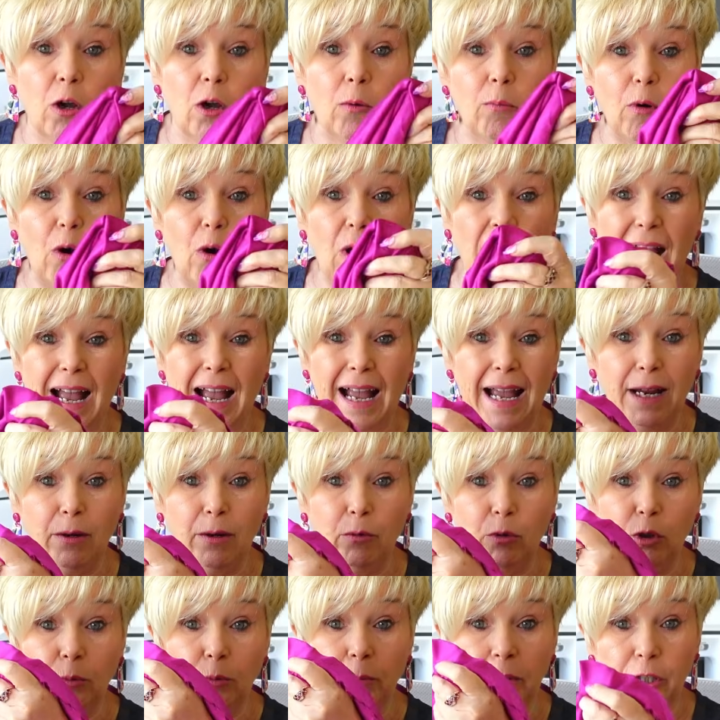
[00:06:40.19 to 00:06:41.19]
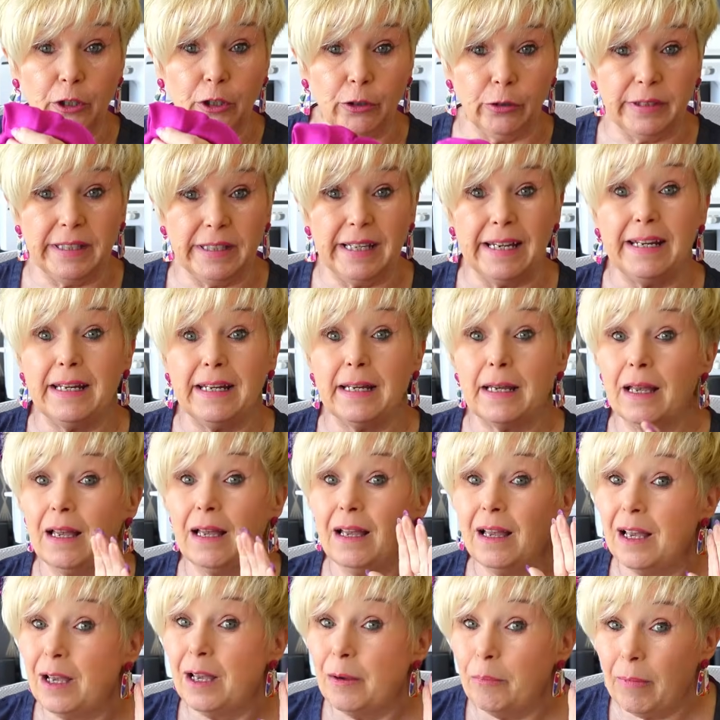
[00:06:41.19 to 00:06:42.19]
but I will be using
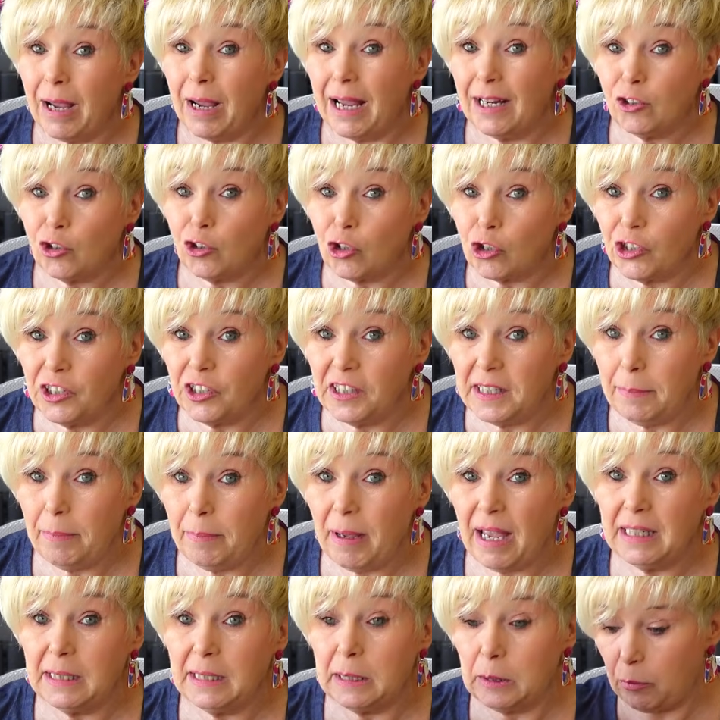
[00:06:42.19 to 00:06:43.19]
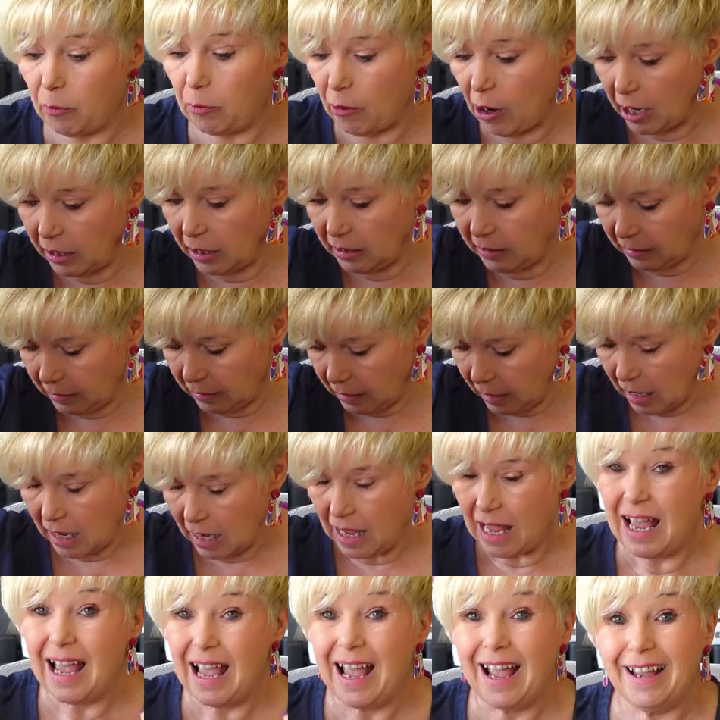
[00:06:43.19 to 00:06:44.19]
my trusty best press,
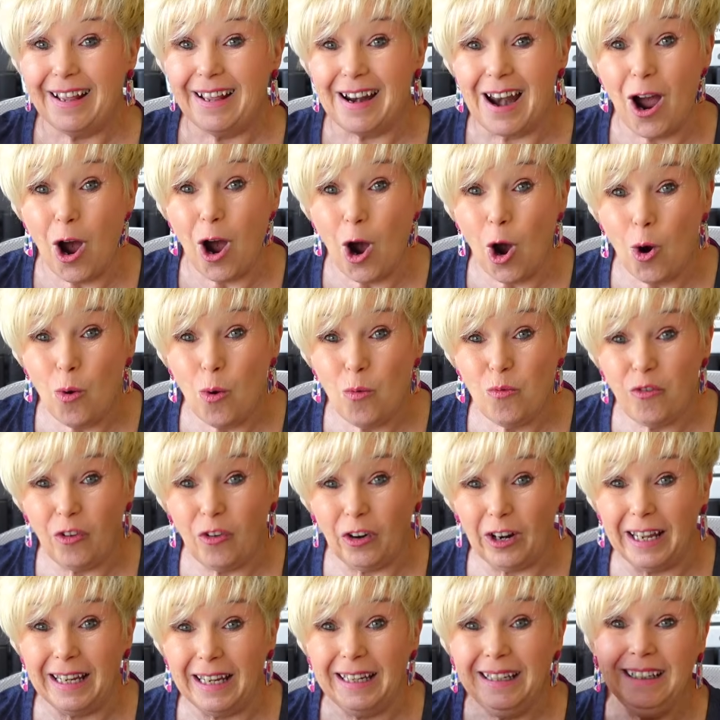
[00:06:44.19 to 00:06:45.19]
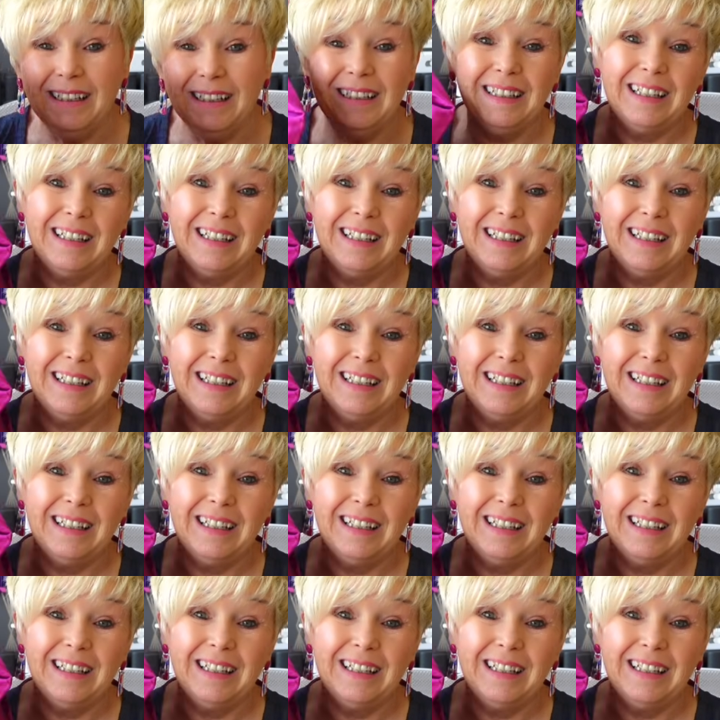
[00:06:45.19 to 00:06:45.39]
and hopefully